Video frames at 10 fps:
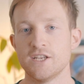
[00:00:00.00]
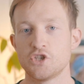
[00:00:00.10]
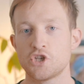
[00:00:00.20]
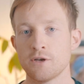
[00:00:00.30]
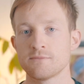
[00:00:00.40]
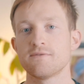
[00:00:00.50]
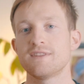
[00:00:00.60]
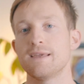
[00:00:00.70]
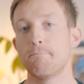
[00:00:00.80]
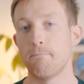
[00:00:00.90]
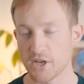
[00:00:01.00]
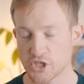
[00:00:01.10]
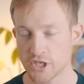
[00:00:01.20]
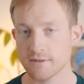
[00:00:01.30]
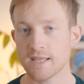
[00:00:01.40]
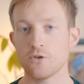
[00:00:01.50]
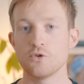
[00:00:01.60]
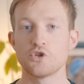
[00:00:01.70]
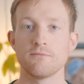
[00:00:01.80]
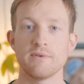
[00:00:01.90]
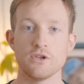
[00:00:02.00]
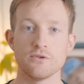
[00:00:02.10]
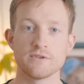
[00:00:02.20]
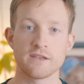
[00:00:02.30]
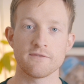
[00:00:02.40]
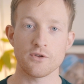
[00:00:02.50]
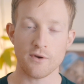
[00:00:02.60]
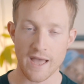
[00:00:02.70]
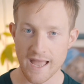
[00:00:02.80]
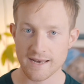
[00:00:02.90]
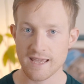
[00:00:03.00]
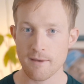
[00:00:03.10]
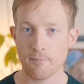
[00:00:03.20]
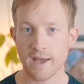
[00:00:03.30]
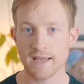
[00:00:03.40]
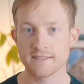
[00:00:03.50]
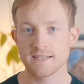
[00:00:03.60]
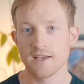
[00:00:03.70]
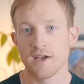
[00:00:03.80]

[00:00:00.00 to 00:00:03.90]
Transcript: In terms of the budget that you should be using for your ad campaigns,